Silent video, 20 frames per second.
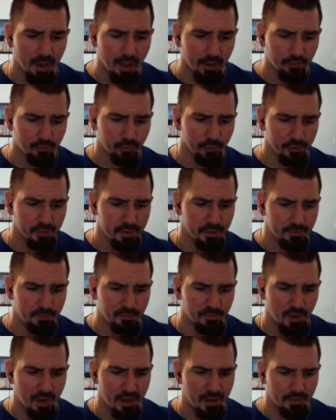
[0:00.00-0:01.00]
actually
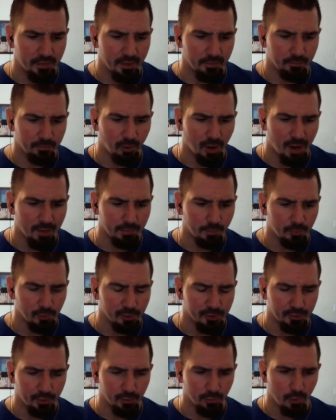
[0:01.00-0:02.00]
say that
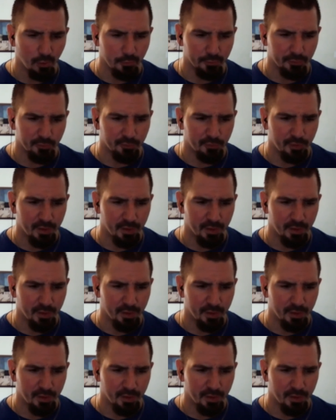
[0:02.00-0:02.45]
probably the closest